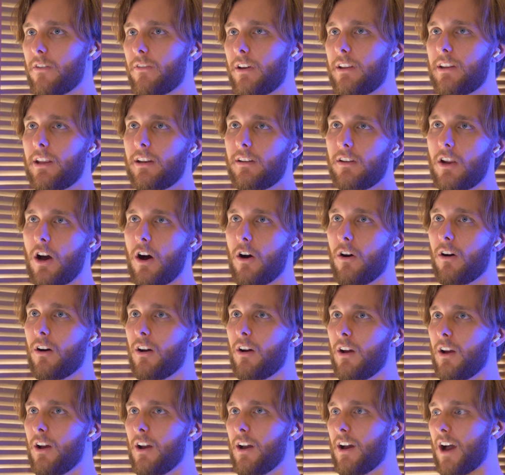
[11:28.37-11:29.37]
And then no,
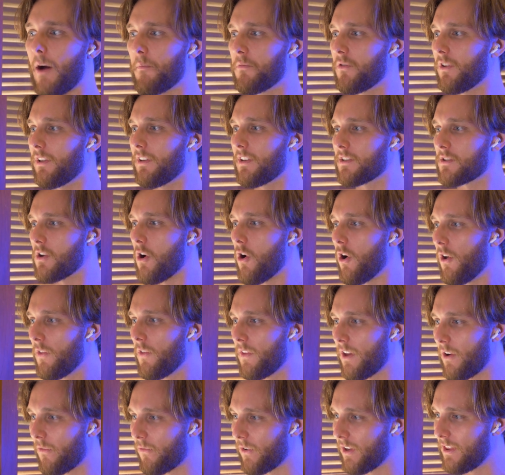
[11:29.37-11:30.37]
I'm doing this whole
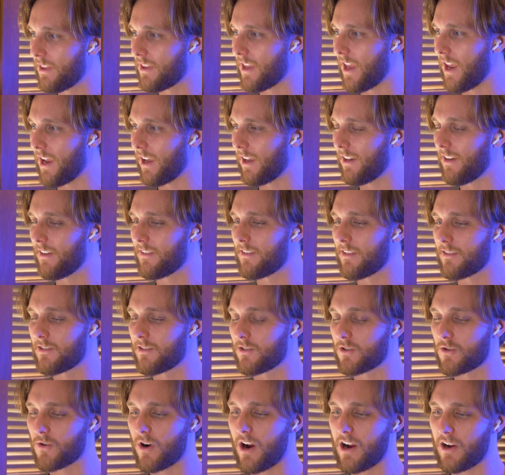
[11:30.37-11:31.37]
different thing, and it's a
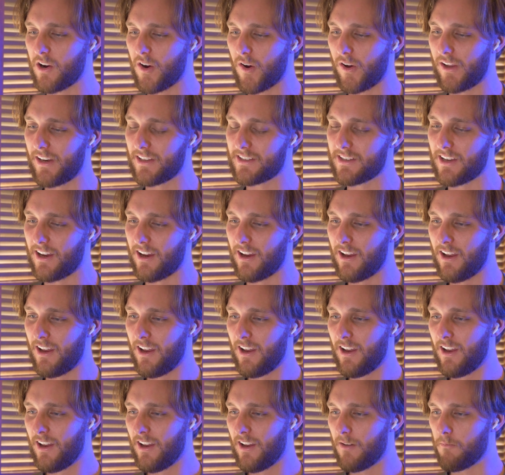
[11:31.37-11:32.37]
struggle, and
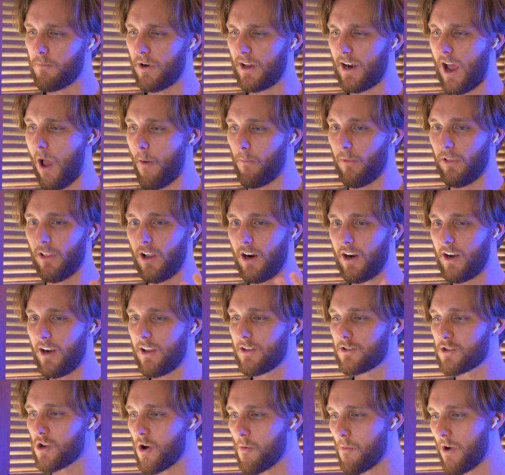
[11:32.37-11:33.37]
but I'm learning
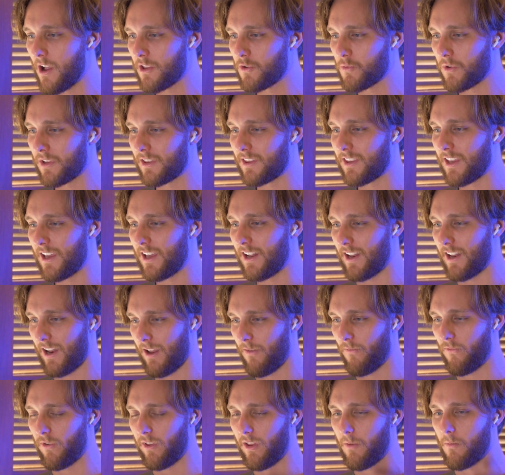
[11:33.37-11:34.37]
so much with it, and I'm
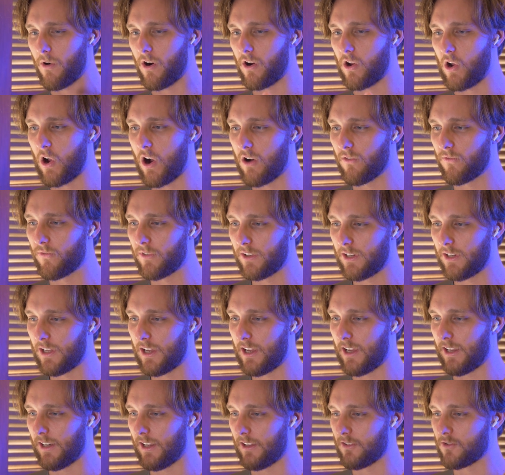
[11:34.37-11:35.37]
feeling more
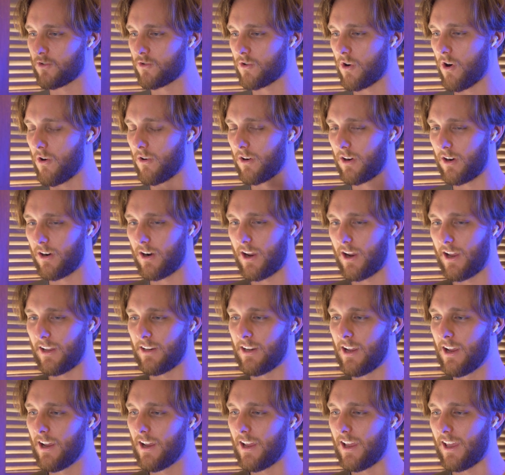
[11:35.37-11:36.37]
confident and stronger,
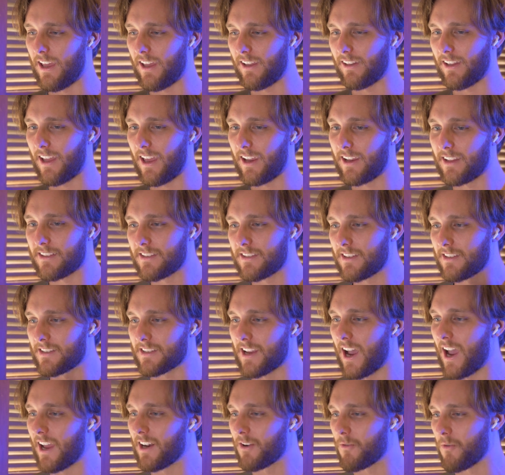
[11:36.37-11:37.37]
and like it's a
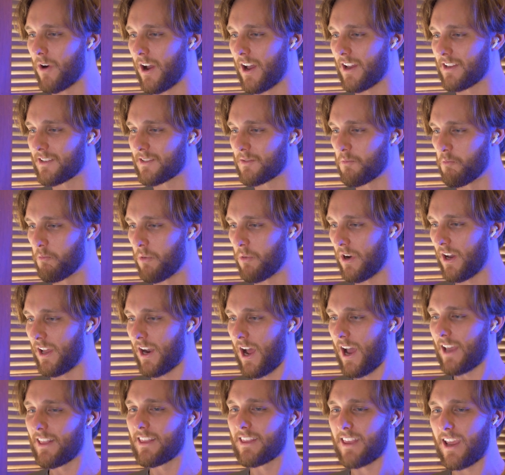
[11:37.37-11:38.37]
side quest, but
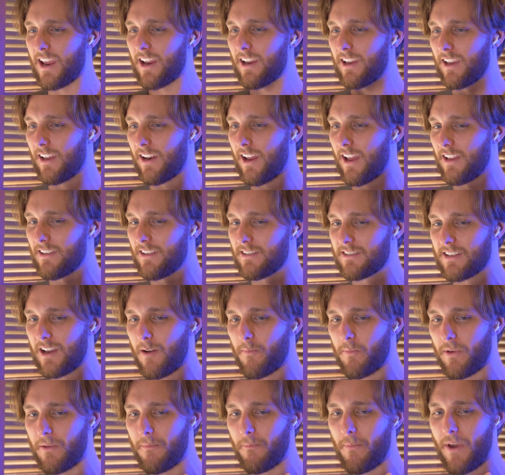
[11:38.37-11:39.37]
I think it ends
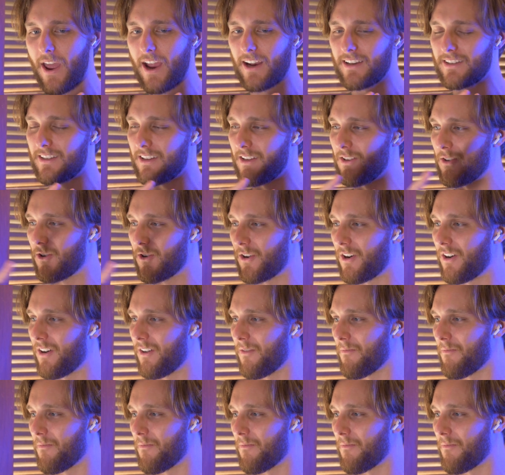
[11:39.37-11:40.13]
up impacting your